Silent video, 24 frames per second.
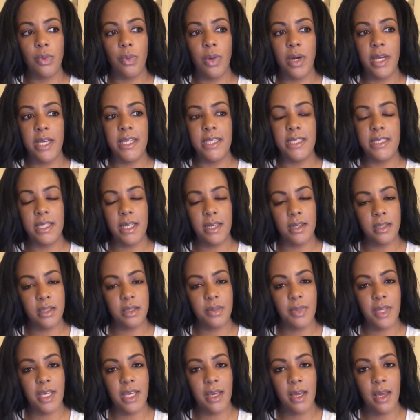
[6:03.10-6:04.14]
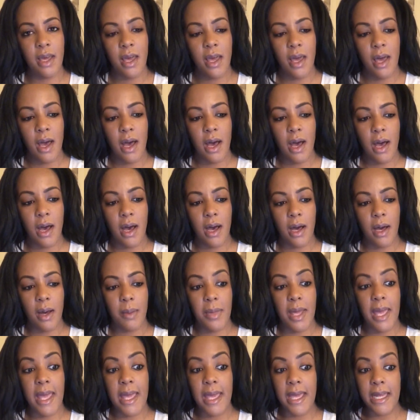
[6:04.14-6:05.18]
what He tells me.
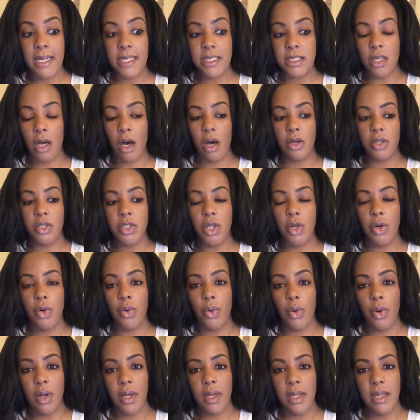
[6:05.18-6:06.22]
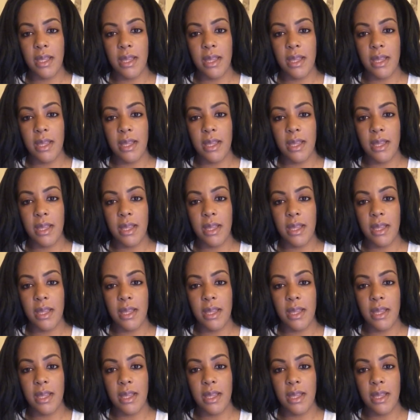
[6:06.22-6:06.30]
And it's also,